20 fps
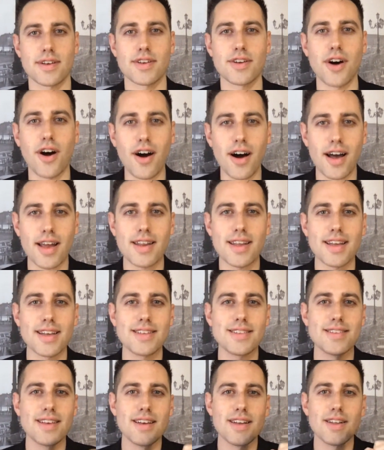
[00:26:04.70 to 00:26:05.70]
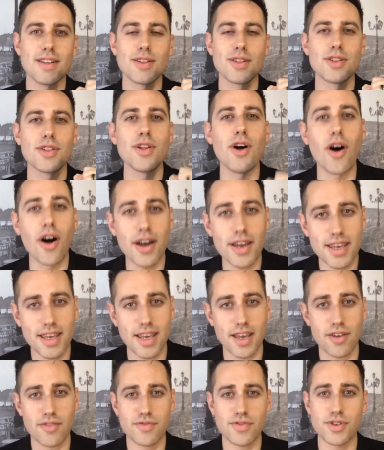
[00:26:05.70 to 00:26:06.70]
God is
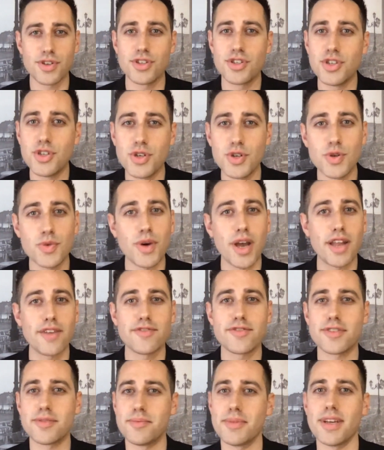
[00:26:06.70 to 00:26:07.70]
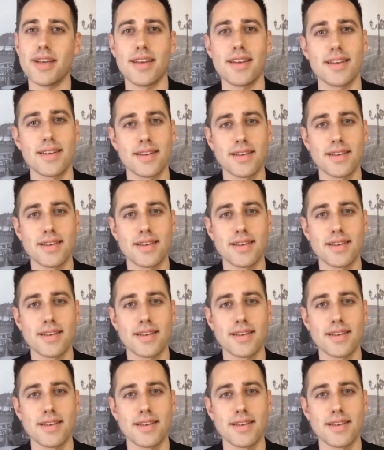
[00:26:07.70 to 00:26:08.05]
longing for you and for me,